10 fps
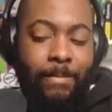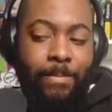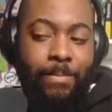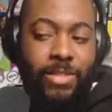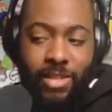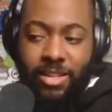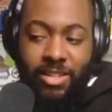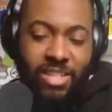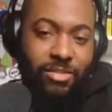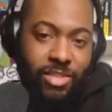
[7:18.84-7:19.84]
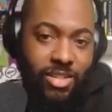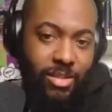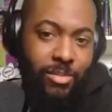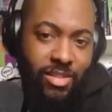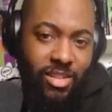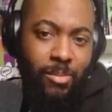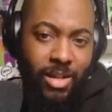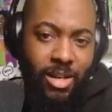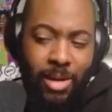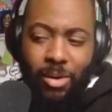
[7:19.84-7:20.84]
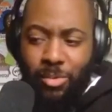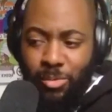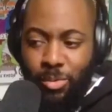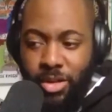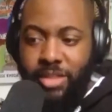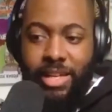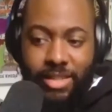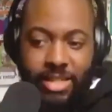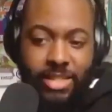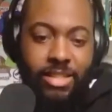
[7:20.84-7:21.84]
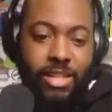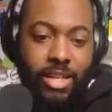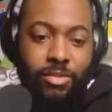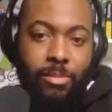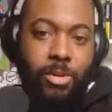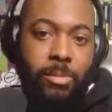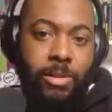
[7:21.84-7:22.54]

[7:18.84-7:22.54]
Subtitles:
So I think that's really something to think about what they need in that given moment.